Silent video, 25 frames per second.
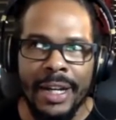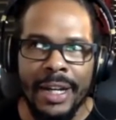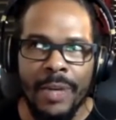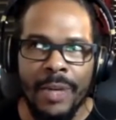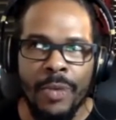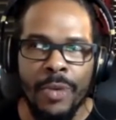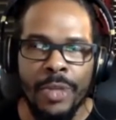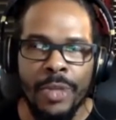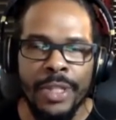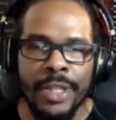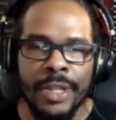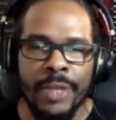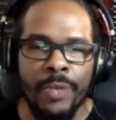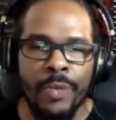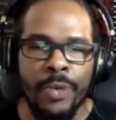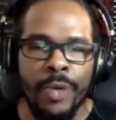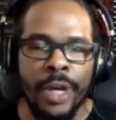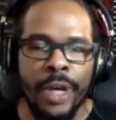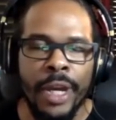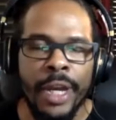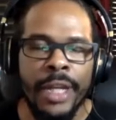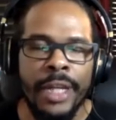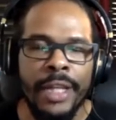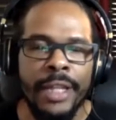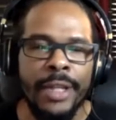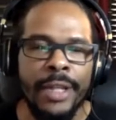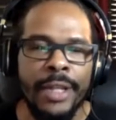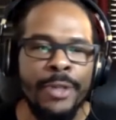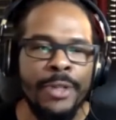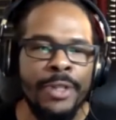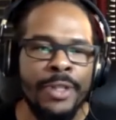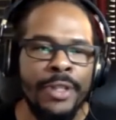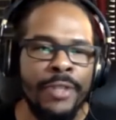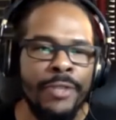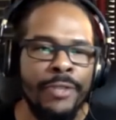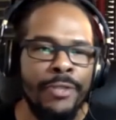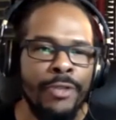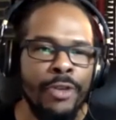was were any of those
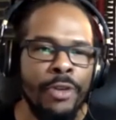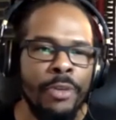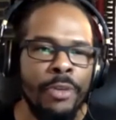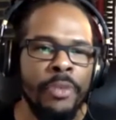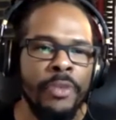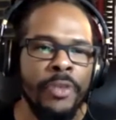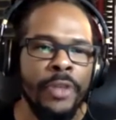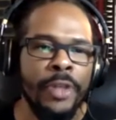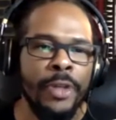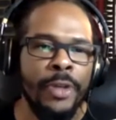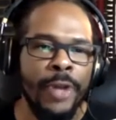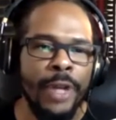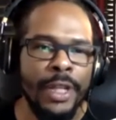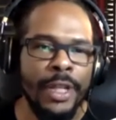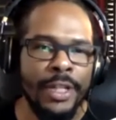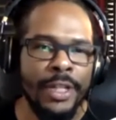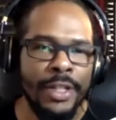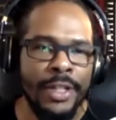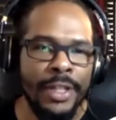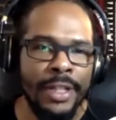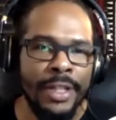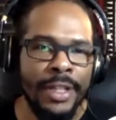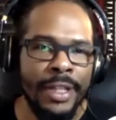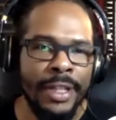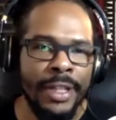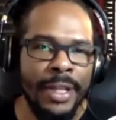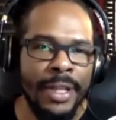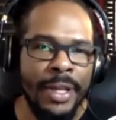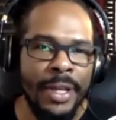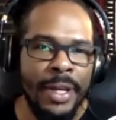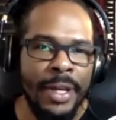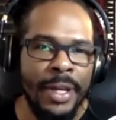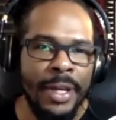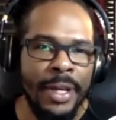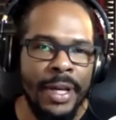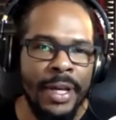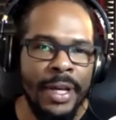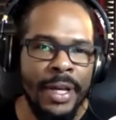in the form of a question
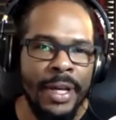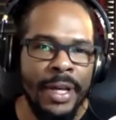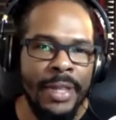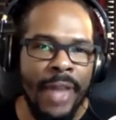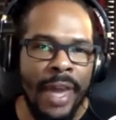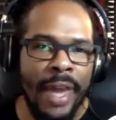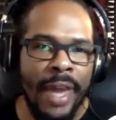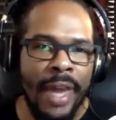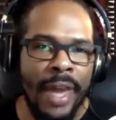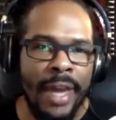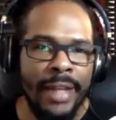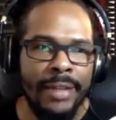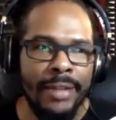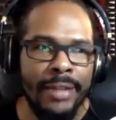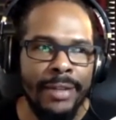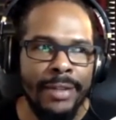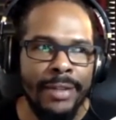that